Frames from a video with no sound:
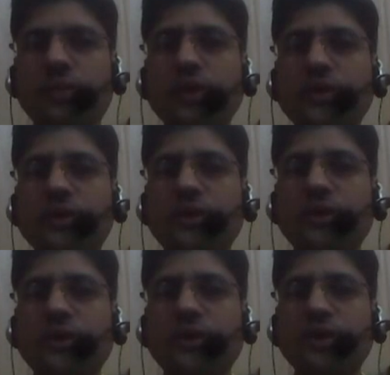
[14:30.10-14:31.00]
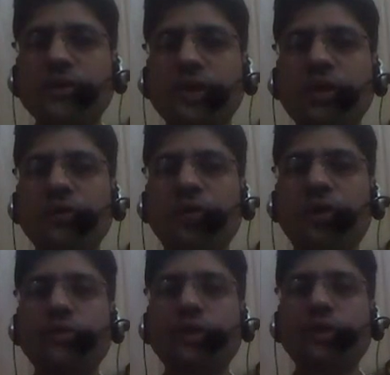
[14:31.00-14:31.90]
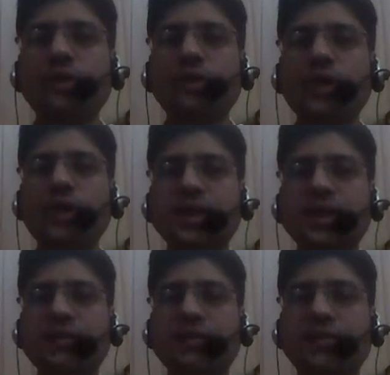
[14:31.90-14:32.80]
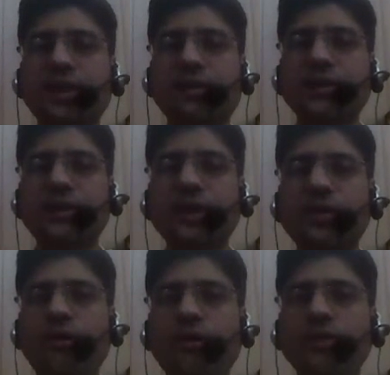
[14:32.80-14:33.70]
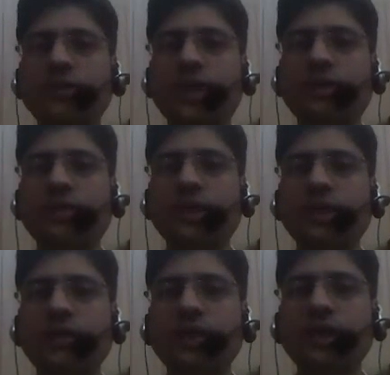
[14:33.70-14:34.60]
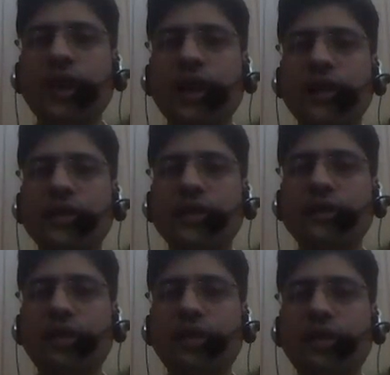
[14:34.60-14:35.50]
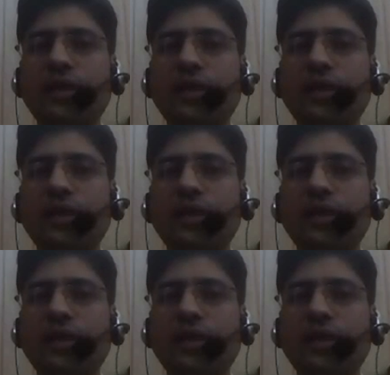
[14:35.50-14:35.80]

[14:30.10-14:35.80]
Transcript: First, firstly, what we will check? Firstly, you have to check with length. What?